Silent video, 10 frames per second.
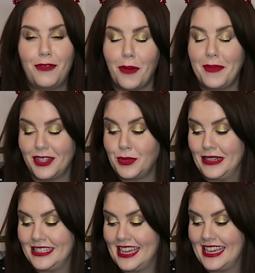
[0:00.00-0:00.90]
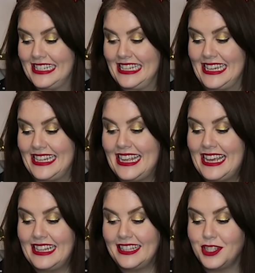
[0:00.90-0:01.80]
from 2018.
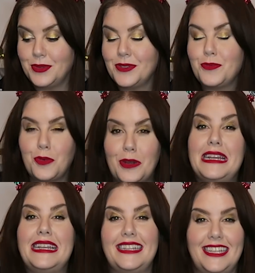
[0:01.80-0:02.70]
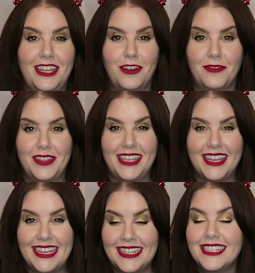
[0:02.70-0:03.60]
This was really the year of
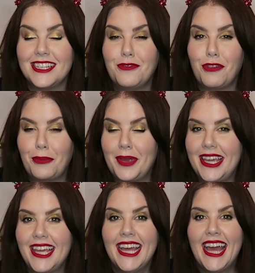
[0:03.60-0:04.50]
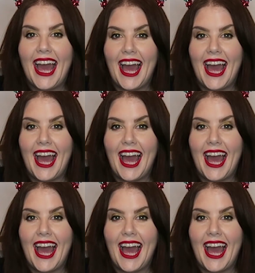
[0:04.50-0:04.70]
the indie for me,